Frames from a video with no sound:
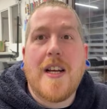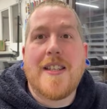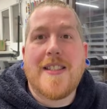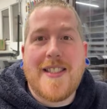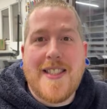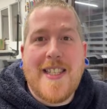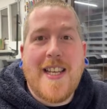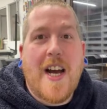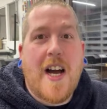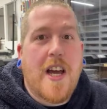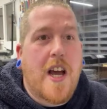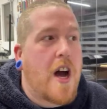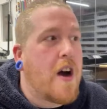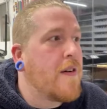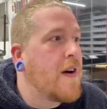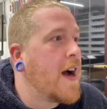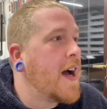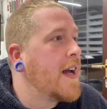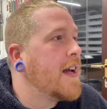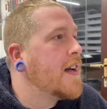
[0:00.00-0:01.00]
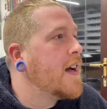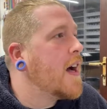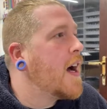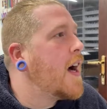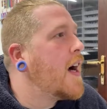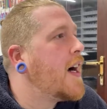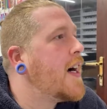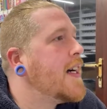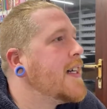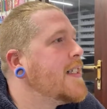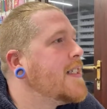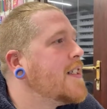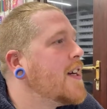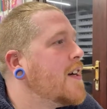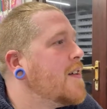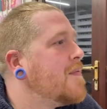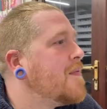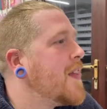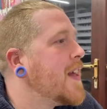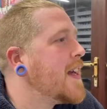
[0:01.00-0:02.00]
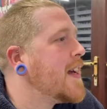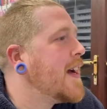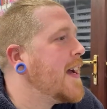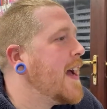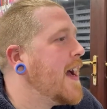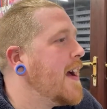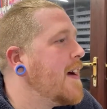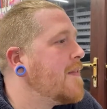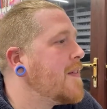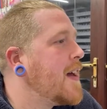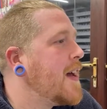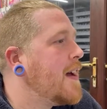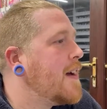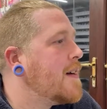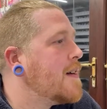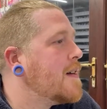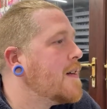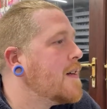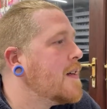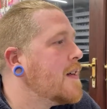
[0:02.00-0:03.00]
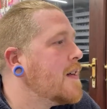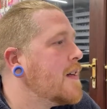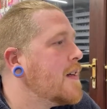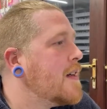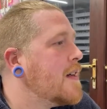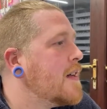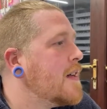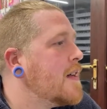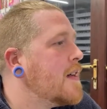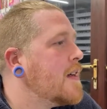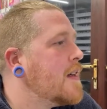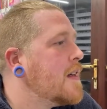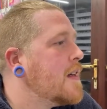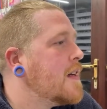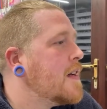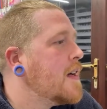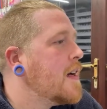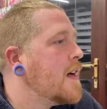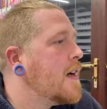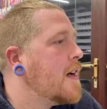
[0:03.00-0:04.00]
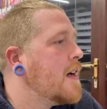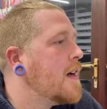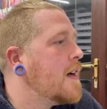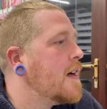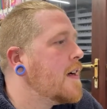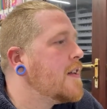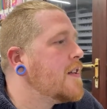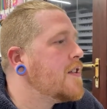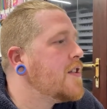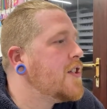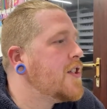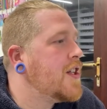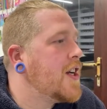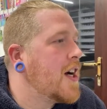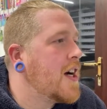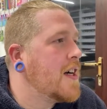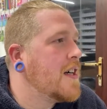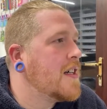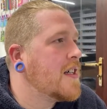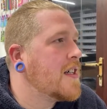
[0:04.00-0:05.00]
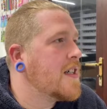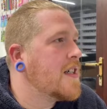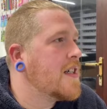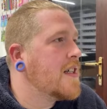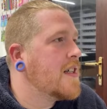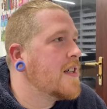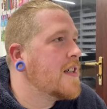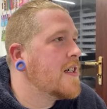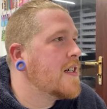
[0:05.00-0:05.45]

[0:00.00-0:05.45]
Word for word: C I R I. I don't think I have it. Uh junk.